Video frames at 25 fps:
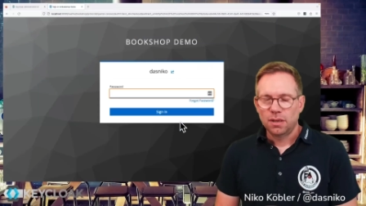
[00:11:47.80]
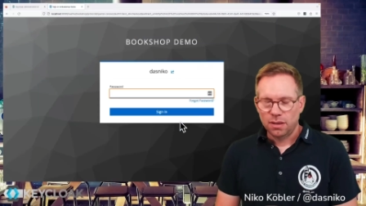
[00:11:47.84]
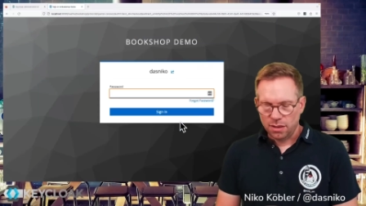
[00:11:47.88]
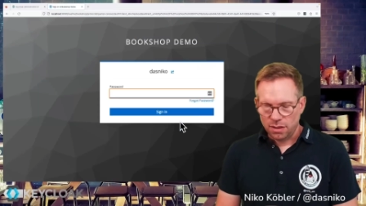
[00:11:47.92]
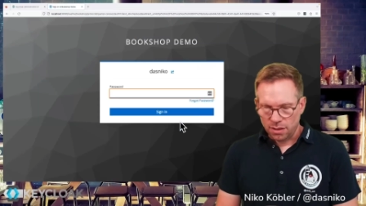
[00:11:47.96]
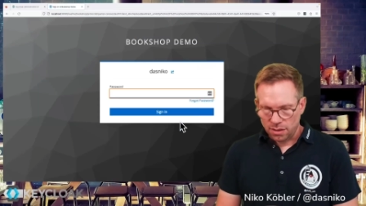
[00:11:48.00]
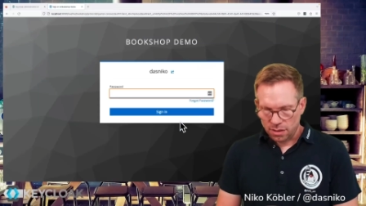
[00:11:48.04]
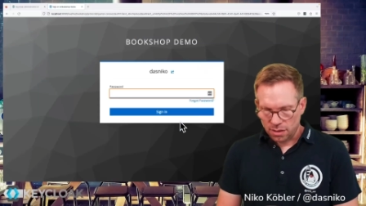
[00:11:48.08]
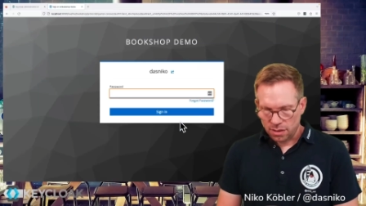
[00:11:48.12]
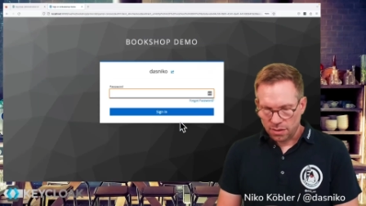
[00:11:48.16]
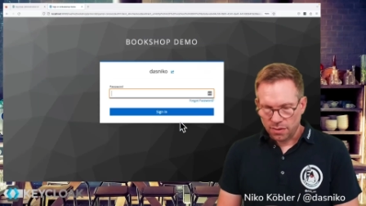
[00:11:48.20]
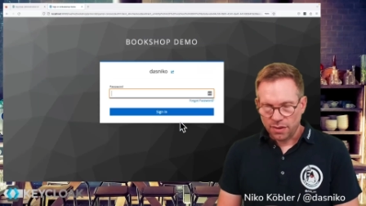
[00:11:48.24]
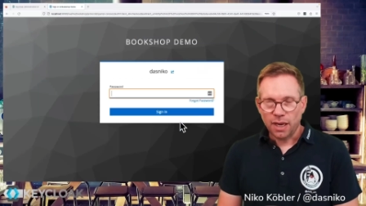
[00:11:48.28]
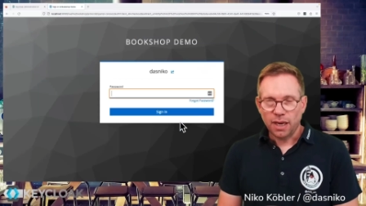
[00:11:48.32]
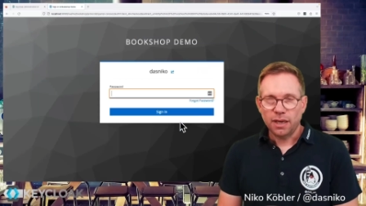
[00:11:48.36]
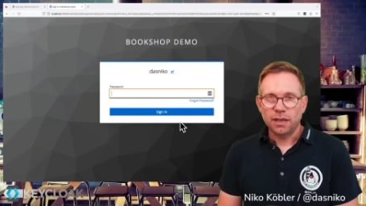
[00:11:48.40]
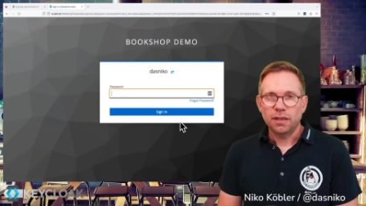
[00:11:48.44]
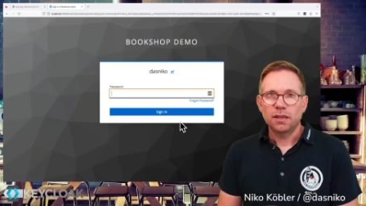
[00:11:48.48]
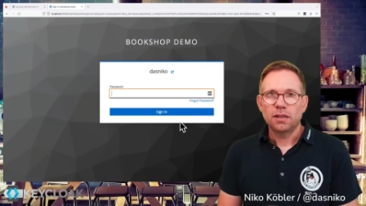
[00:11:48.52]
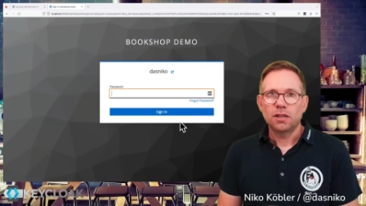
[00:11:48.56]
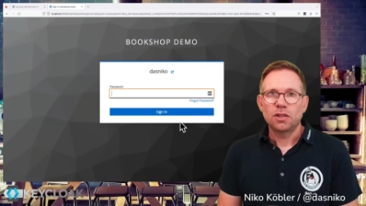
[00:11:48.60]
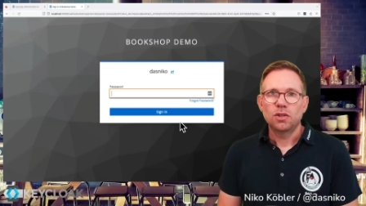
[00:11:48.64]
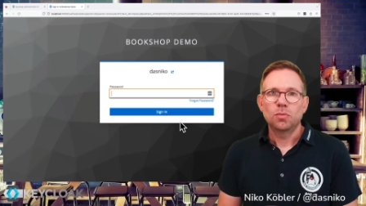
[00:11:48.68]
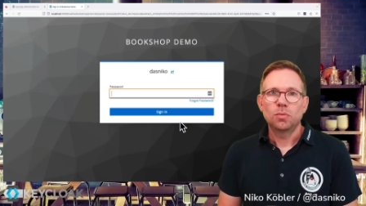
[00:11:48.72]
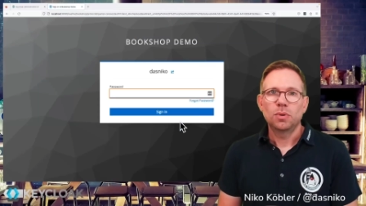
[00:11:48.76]

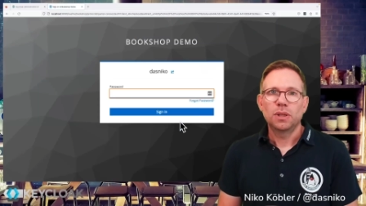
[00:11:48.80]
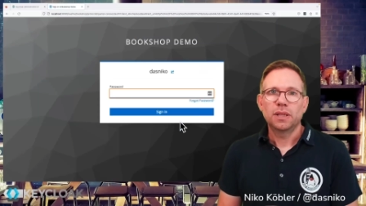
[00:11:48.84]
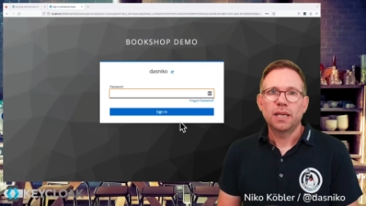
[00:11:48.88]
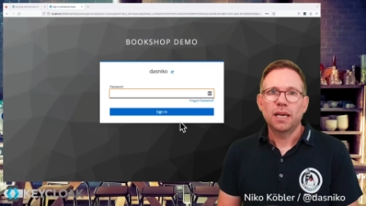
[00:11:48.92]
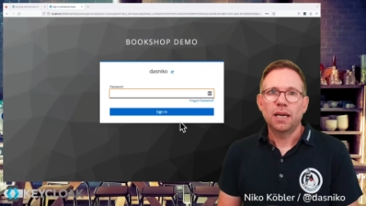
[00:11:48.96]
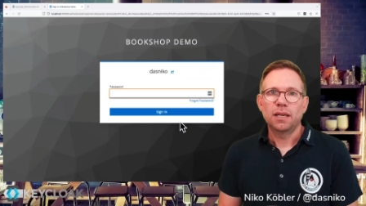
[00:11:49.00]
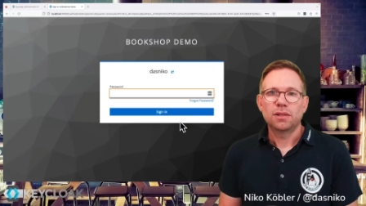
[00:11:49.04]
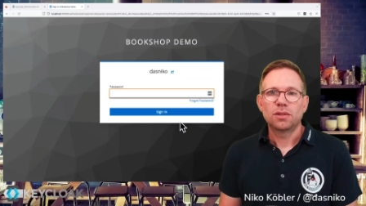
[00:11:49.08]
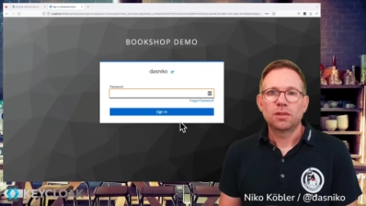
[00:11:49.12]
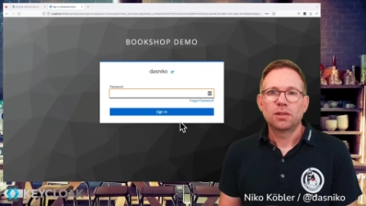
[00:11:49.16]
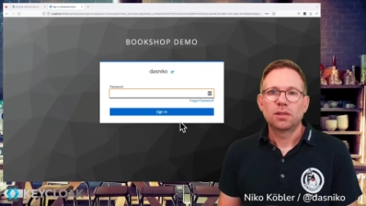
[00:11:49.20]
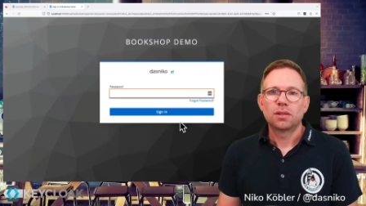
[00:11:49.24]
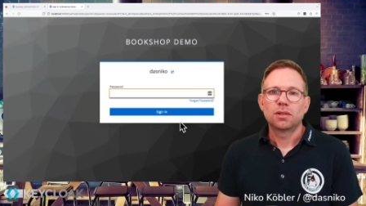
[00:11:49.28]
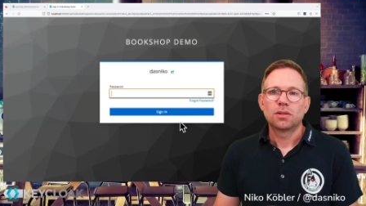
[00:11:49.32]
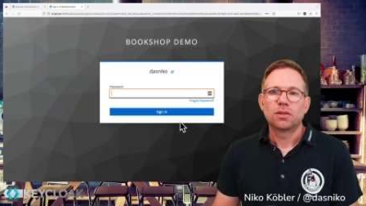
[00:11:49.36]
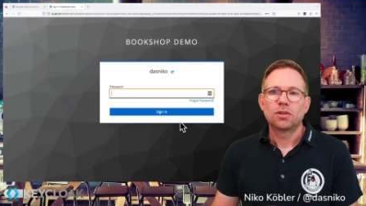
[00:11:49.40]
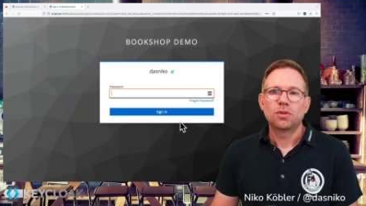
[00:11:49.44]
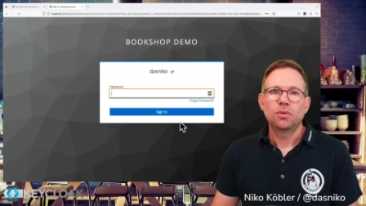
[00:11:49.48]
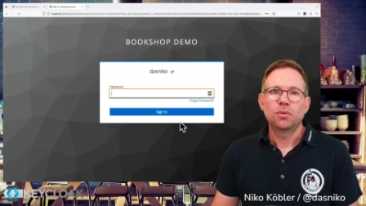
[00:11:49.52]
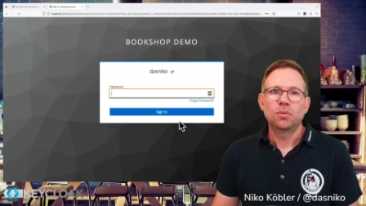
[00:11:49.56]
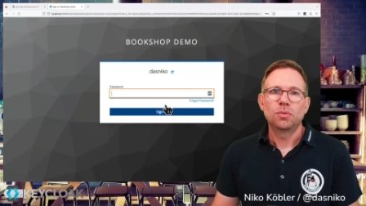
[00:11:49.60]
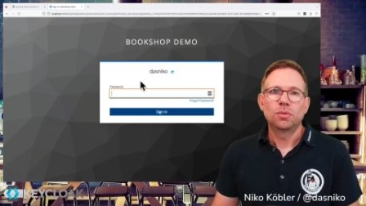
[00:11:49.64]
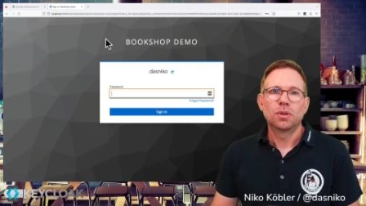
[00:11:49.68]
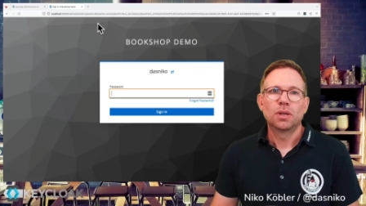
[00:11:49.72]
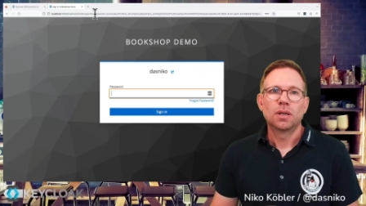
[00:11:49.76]
then you will get
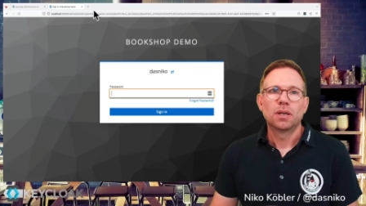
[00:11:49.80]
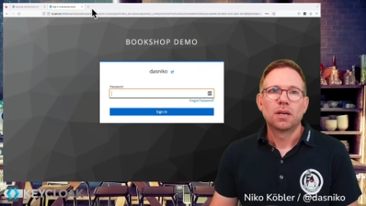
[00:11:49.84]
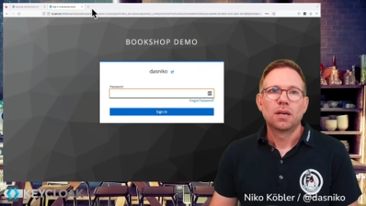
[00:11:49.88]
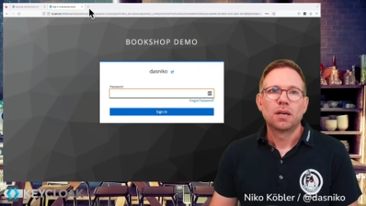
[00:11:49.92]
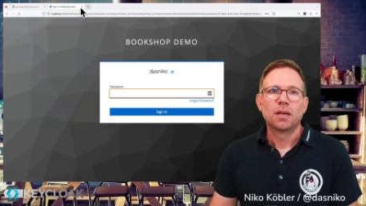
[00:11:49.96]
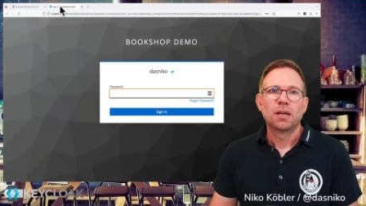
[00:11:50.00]
to